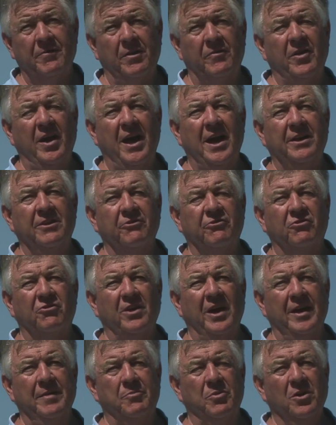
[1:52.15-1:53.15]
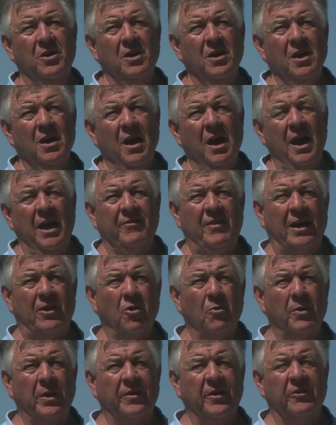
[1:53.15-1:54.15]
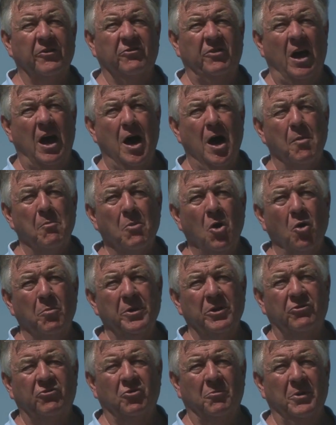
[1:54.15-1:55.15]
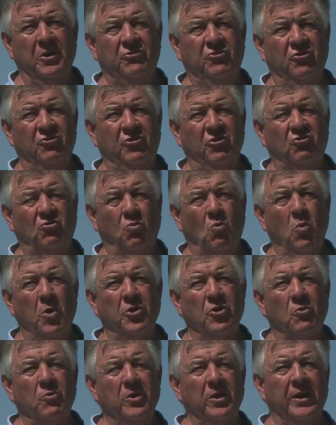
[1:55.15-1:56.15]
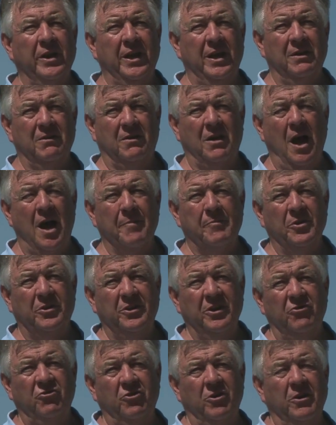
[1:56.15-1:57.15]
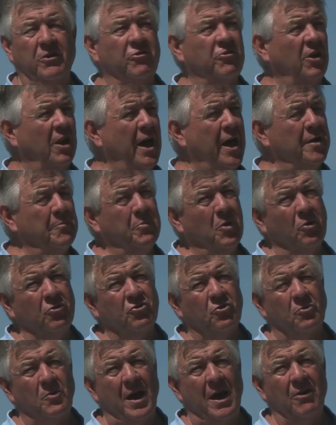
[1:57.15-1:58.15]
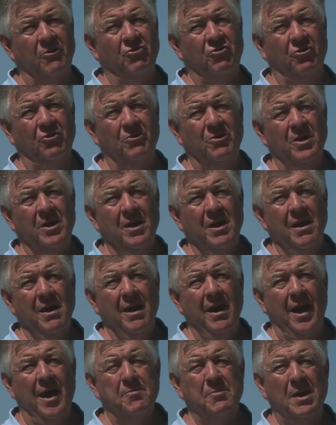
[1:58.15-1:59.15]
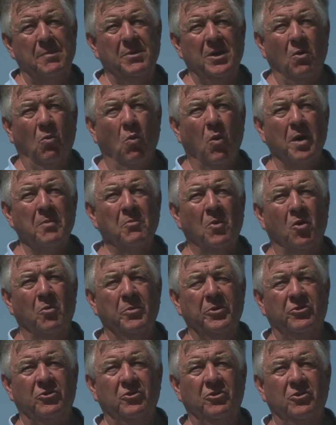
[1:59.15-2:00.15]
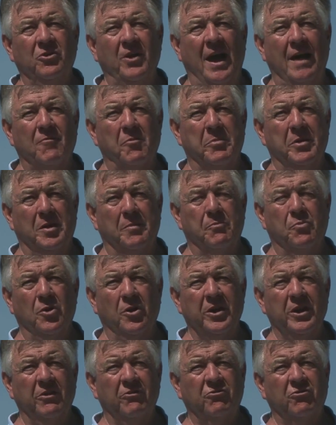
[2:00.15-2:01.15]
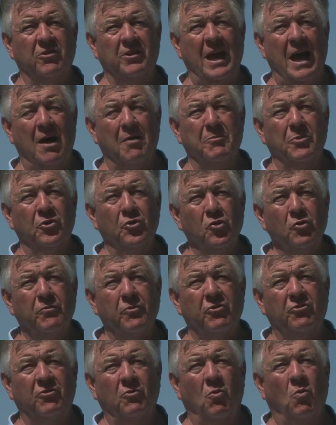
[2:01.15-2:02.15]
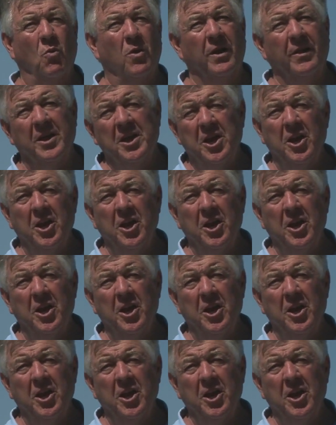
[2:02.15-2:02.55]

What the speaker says: I've ever had in a snipe is I don't really think there's a moment so much as just when you're really in competition and there's a lot of boats around you, and maybe at one moment you have a bit of brilliance and you outmaneuver one of the